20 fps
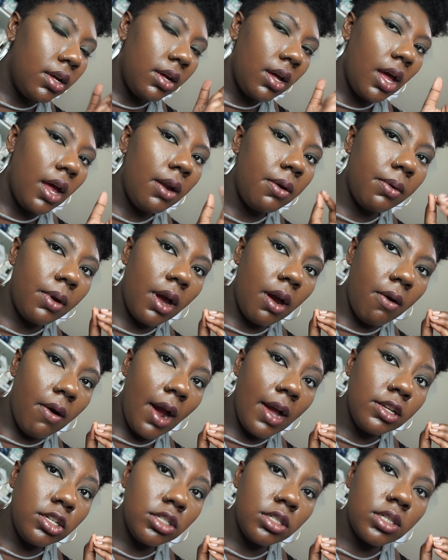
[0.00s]
I don't know.
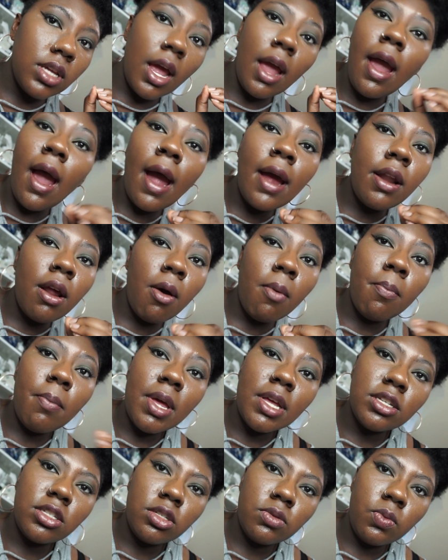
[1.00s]
I don't
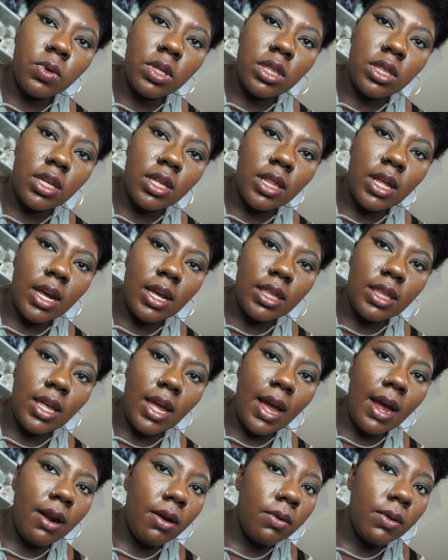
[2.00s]
mess with it like
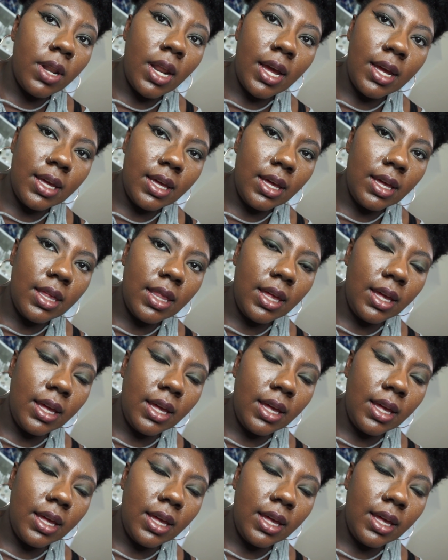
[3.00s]
that. I don't like it.